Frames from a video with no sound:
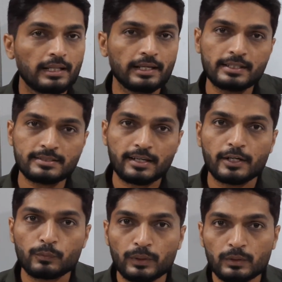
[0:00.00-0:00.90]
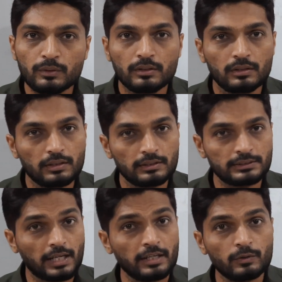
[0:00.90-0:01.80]
Let us start with
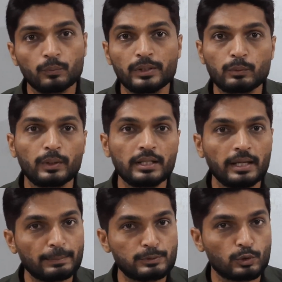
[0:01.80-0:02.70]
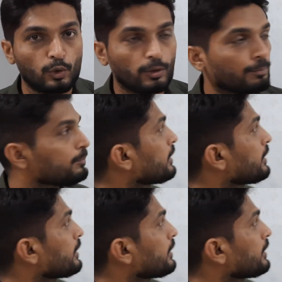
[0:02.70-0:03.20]
one epsilon.